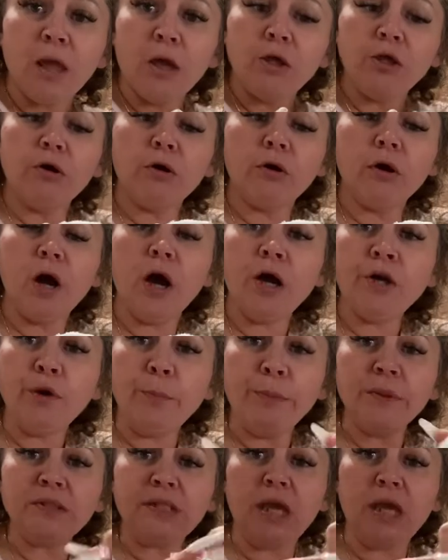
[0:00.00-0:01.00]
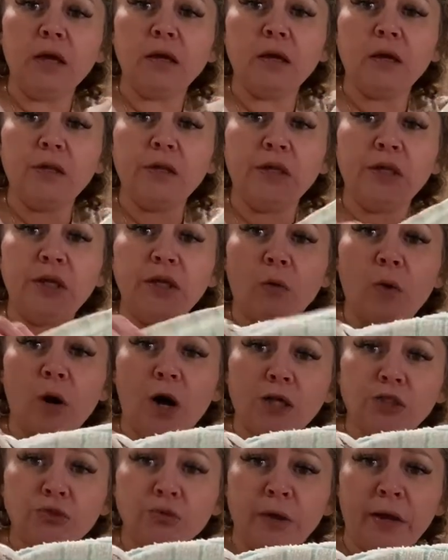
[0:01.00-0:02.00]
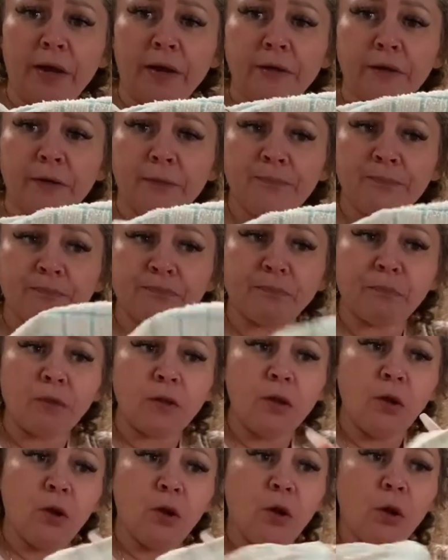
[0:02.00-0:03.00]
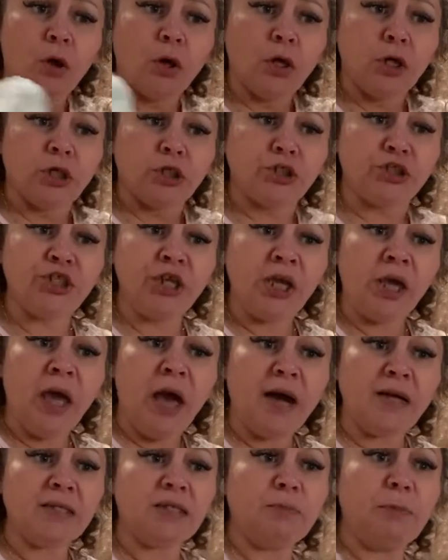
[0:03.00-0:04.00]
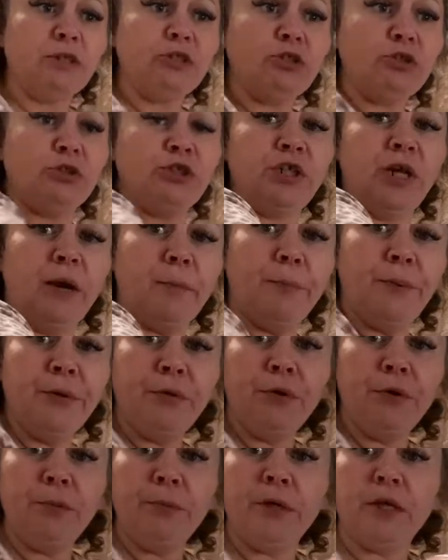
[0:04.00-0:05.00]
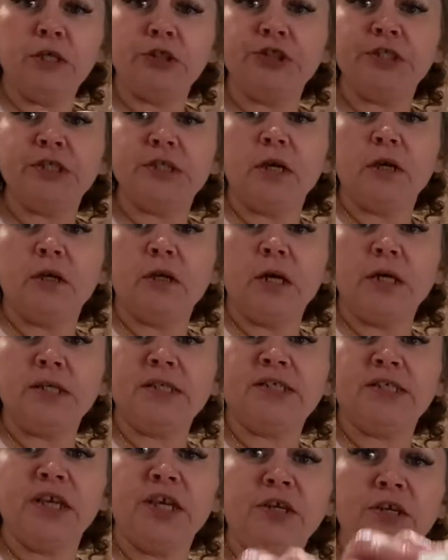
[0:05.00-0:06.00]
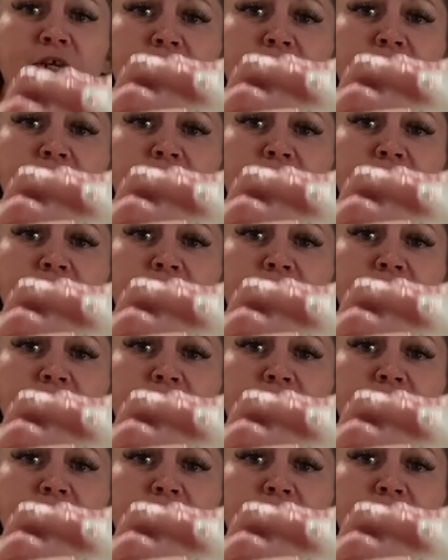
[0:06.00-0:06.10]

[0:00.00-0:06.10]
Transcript: You're 100% gonna need a wash rag. She has special shampoo because she's got a lot of skin